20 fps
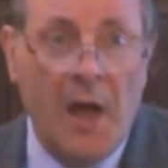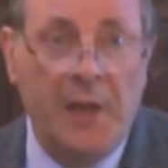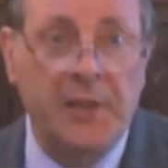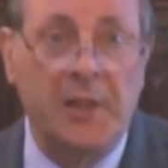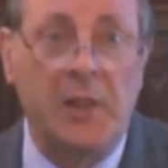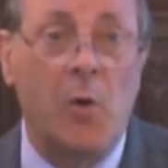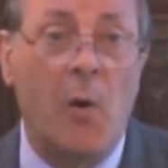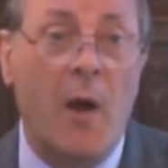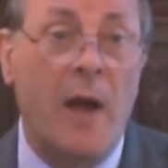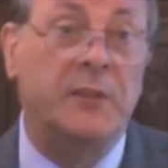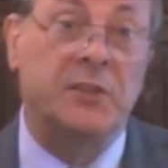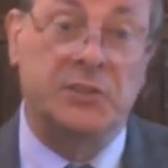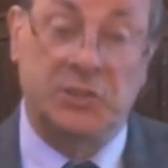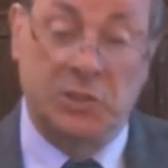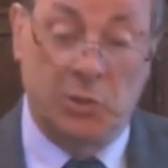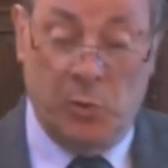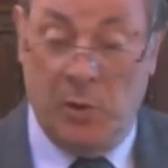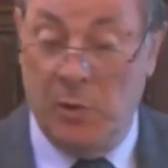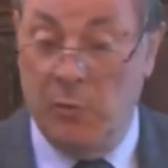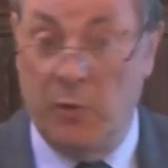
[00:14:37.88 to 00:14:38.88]
And although I
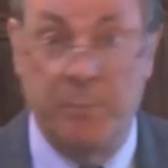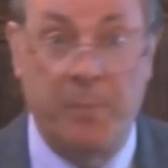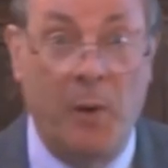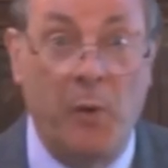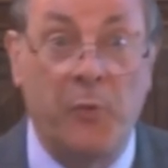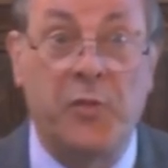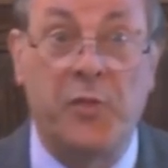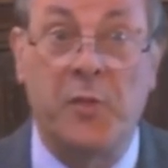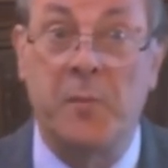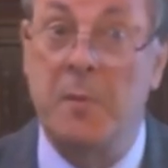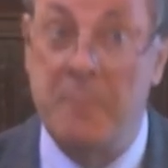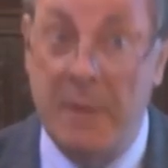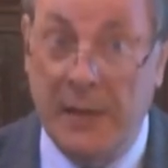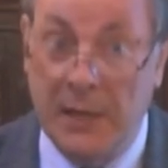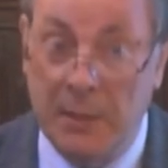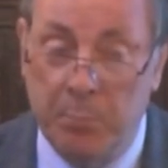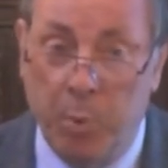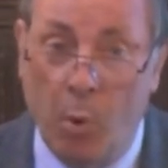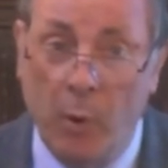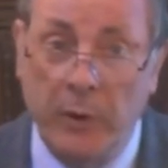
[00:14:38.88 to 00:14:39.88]
disagree with both of them at
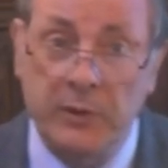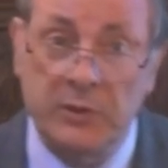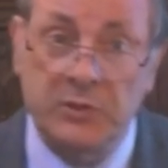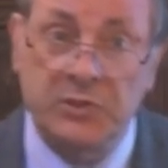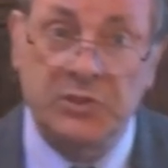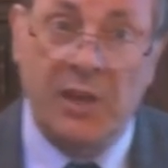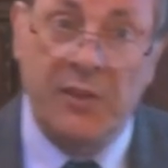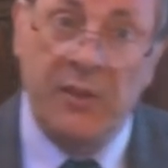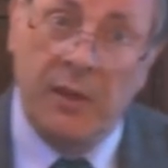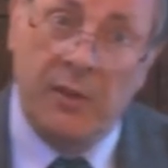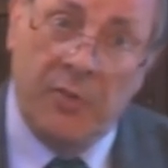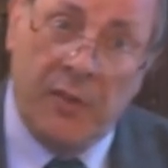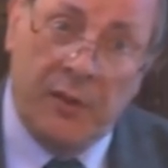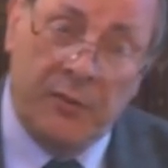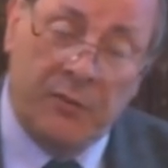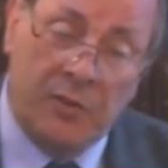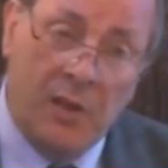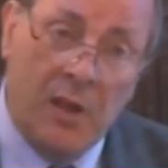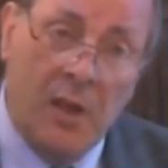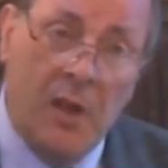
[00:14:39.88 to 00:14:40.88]
many points, I think
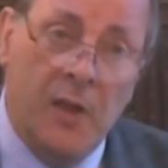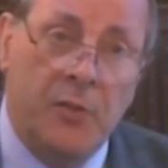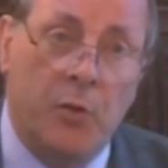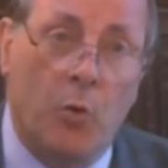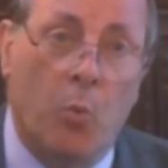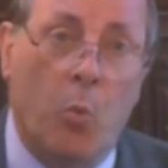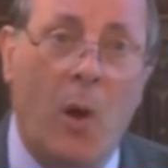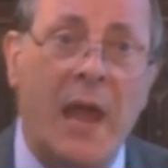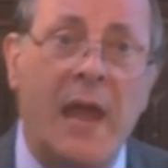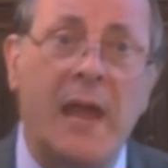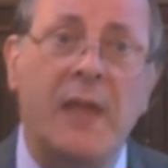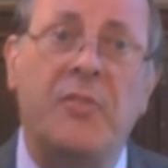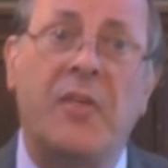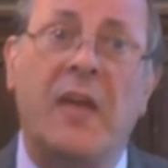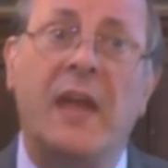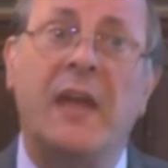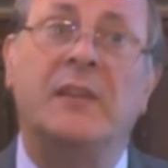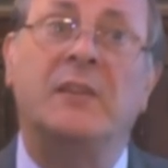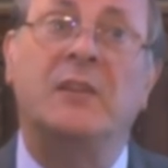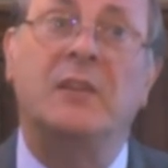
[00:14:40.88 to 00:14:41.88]
that the way
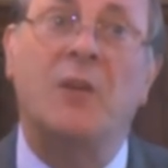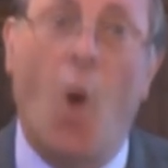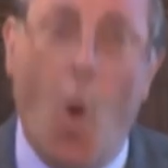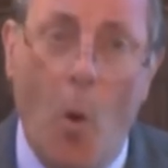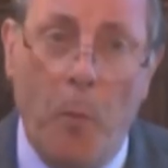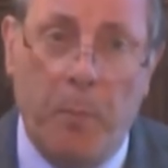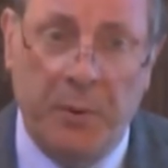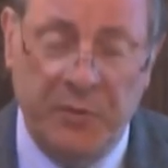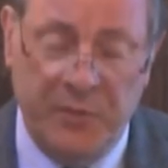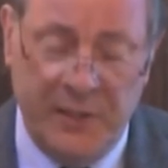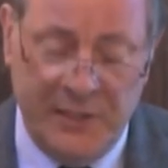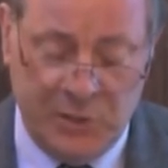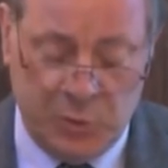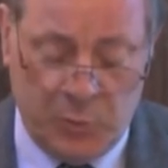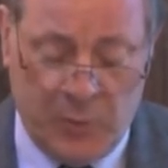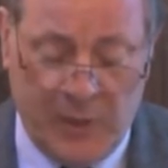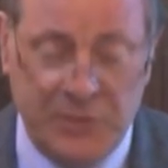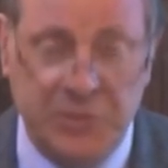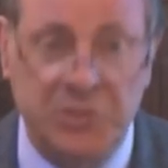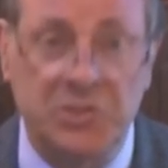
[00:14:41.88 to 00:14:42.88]
they open these
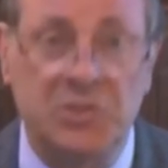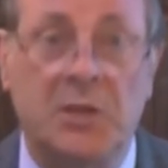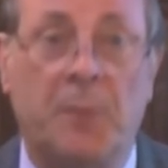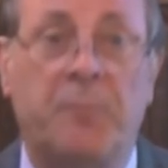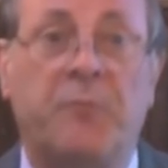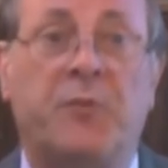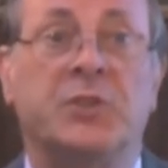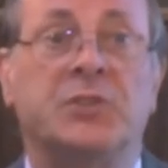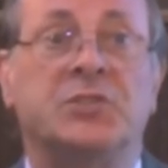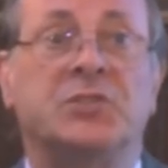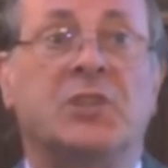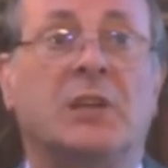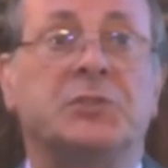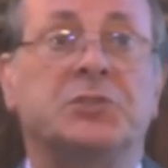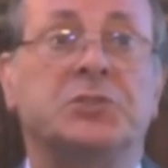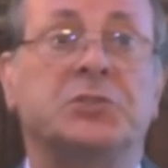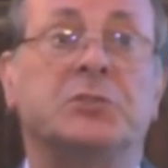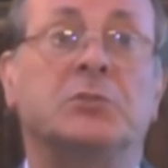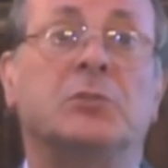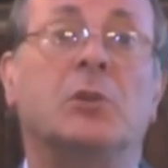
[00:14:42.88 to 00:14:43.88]
questions up for
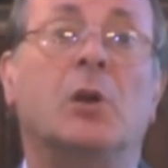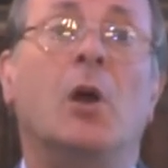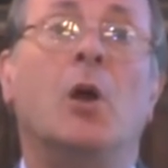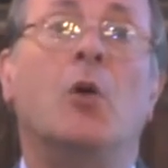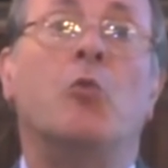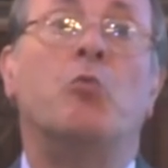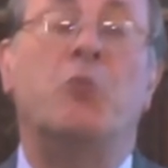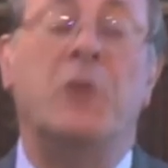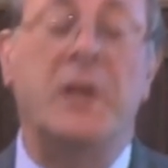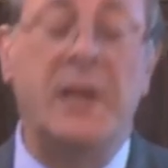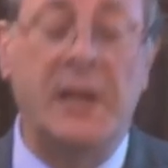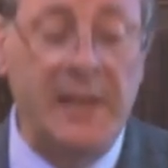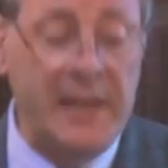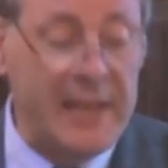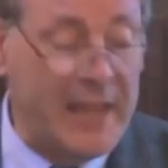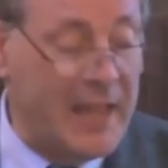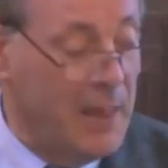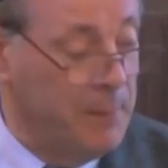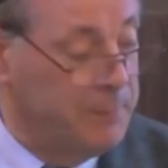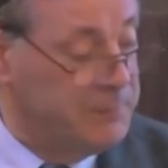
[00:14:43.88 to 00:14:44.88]
discussion
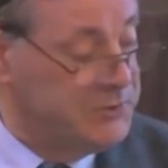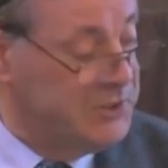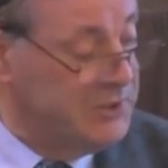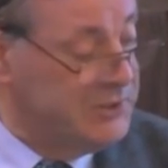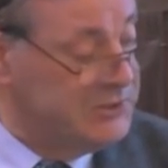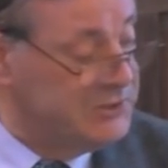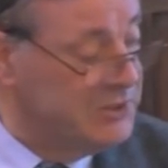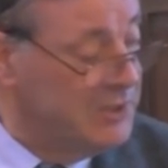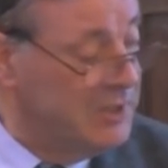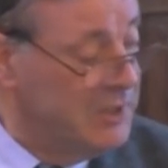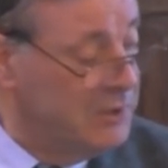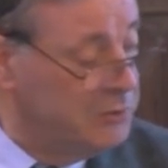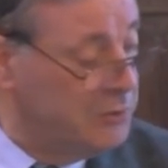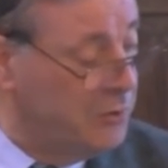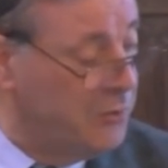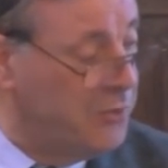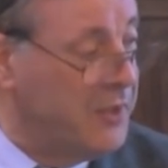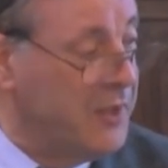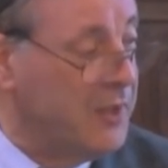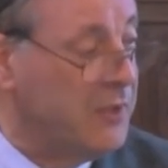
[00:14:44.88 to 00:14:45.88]
really helps us
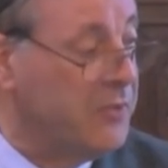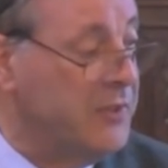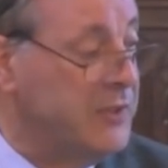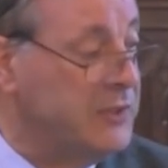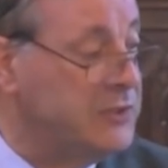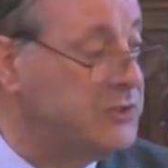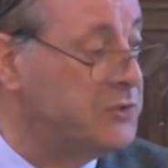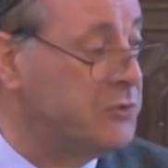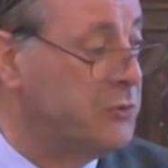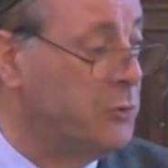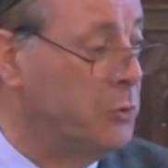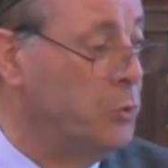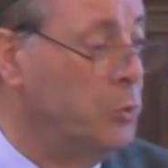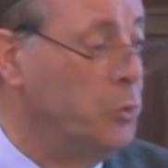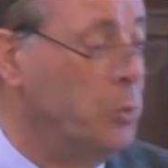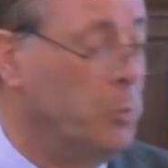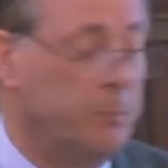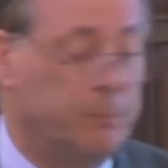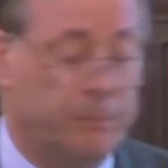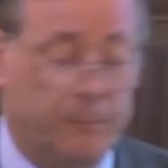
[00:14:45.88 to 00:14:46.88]
to think these
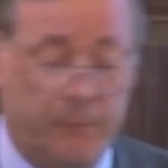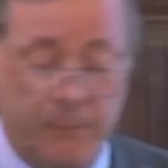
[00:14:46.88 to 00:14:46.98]
through.